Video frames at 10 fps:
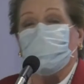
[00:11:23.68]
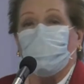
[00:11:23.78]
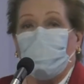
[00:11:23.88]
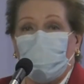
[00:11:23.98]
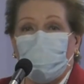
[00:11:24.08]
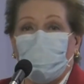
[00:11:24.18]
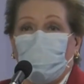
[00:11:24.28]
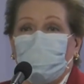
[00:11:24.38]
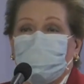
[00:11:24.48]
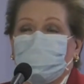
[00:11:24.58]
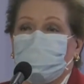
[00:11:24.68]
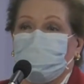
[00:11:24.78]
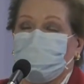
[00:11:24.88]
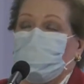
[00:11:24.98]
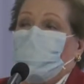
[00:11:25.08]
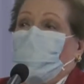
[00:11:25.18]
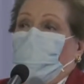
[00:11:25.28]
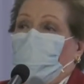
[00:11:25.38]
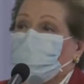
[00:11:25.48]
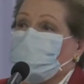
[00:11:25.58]
of our airport that is
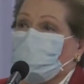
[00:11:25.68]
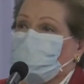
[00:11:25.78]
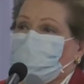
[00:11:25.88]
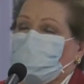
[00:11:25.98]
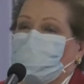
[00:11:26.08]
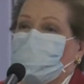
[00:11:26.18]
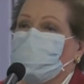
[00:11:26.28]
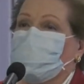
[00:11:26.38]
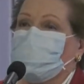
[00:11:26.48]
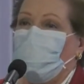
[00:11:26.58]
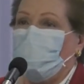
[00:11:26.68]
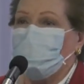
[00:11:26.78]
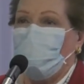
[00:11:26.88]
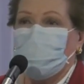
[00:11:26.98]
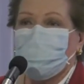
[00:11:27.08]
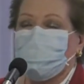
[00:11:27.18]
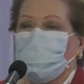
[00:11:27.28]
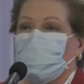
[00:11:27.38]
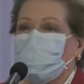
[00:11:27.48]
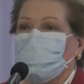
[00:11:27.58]
absolutely top-notch when
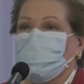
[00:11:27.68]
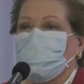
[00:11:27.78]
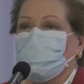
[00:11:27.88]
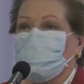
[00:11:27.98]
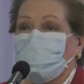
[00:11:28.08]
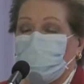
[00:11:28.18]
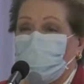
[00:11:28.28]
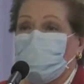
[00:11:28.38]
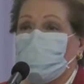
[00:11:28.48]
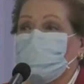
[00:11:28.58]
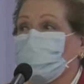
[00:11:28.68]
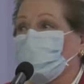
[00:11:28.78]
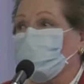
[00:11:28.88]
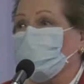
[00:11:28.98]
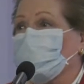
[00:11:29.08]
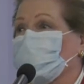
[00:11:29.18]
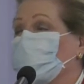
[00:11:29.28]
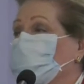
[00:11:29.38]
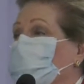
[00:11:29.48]
it comes to supporting security,